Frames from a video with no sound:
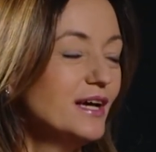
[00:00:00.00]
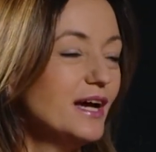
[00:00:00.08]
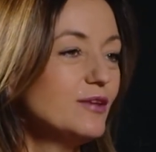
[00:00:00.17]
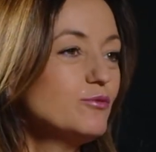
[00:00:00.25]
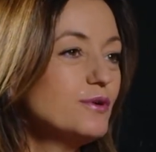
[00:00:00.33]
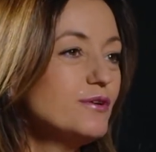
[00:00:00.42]

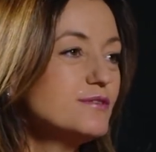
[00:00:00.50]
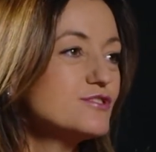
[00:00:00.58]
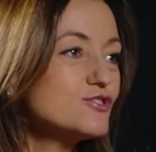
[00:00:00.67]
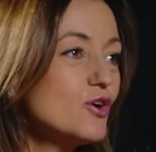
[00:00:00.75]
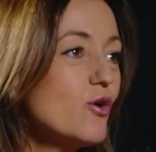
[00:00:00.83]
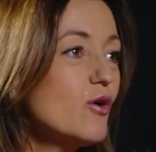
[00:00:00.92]
And we
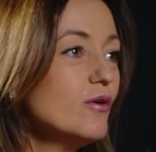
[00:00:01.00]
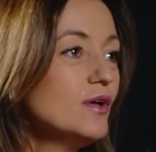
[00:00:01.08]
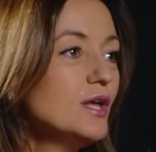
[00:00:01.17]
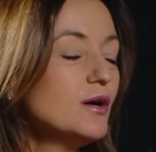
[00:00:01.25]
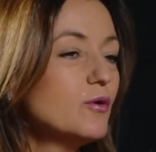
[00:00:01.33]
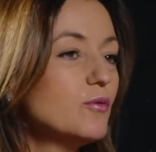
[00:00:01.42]
saw
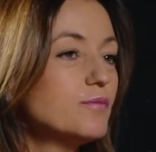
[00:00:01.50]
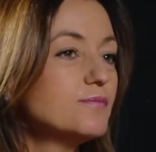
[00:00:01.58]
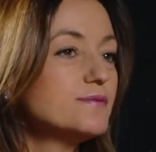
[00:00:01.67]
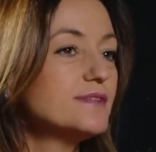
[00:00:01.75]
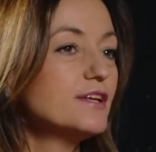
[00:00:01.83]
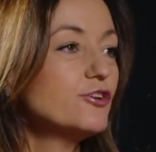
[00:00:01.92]

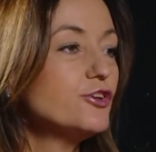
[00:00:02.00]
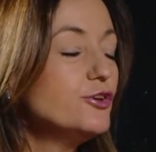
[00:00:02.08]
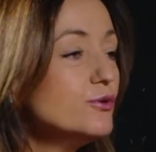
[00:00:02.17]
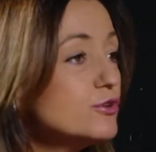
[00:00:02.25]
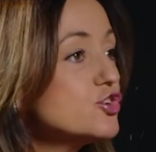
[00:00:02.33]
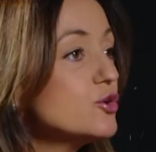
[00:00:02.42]
the huge